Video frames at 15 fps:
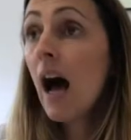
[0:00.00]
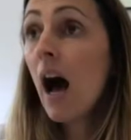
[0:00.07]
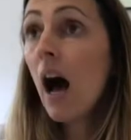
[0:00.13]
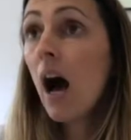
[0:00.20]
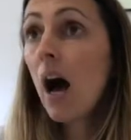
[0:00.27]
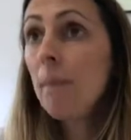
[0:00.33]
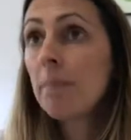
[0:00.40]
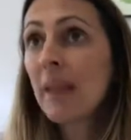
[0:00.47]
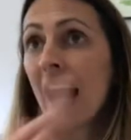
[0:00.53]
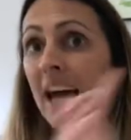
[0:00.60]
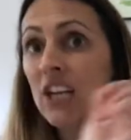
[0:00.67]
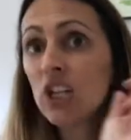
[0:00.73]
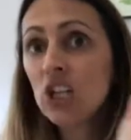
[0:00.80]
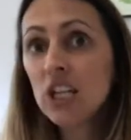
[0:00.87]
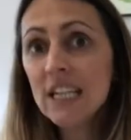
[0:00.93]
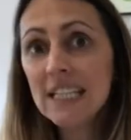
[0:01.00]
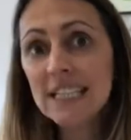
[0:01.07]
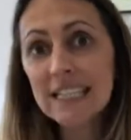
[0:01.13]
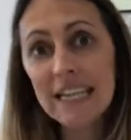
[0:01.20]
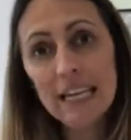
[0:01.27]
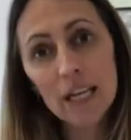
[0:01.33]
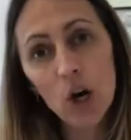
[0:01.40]
and she'd
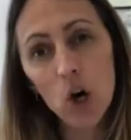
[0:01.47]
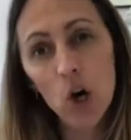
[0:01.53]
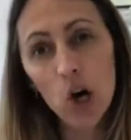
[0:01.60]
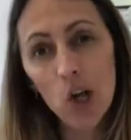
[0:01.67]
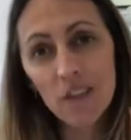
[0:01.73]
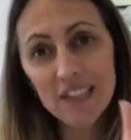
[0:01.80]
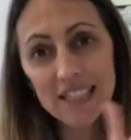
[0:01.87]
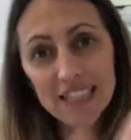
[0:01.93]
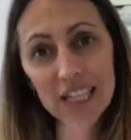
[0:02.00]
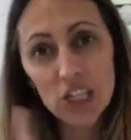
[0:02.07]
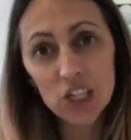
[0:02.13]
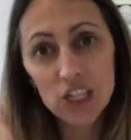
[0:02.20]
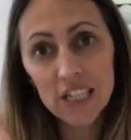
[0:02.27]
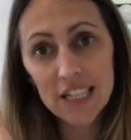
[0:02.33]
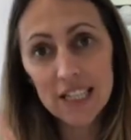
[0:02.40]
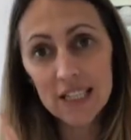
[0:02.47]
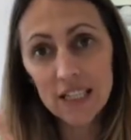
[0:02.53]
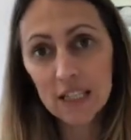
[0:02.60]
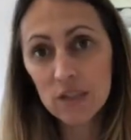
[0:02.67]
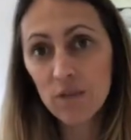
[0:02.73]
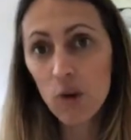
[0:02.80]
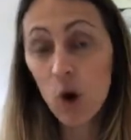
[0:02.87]
seen it on the Stitch
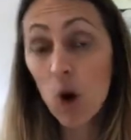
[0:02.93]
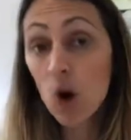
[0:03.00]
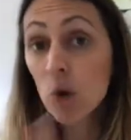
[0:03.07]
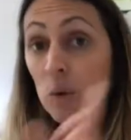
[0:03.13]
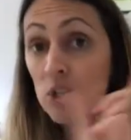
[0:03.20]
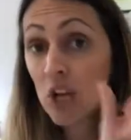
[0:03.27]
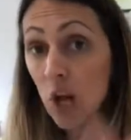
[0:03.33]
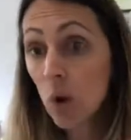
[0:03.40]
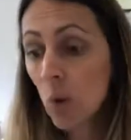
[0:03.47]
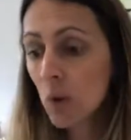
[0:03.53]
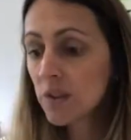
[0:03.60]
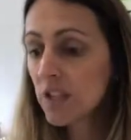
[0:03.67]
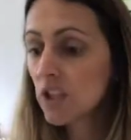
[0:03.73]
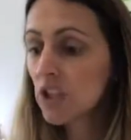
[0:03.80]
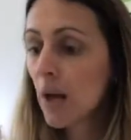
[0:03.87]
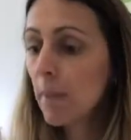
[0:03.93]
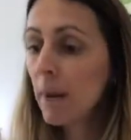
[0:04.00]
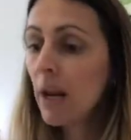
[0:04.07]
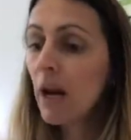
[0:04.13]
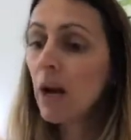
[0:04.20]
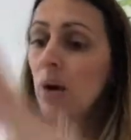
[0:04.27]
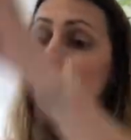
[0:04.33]
Sisters vlog, which I'll also share
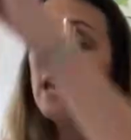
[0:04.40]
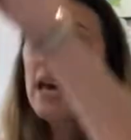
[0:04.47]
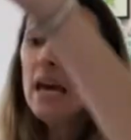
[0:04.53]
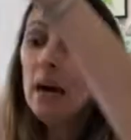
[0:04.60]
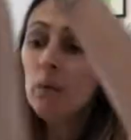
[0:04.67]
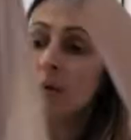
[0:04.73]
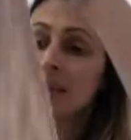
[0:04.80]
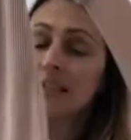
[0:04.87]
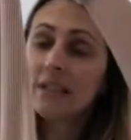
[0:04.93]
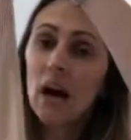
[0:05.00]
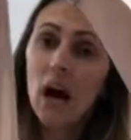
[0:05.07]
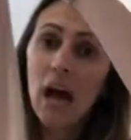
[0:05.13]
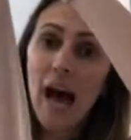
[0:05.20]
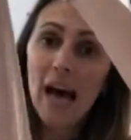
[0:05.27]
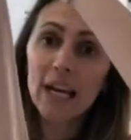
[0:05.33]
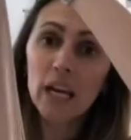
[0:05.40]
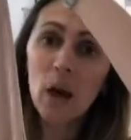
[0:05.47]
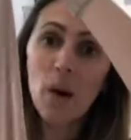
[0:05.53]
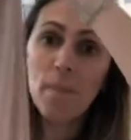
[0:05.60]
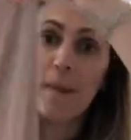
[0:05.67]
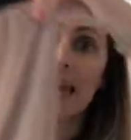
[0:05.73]
below, was I had a go at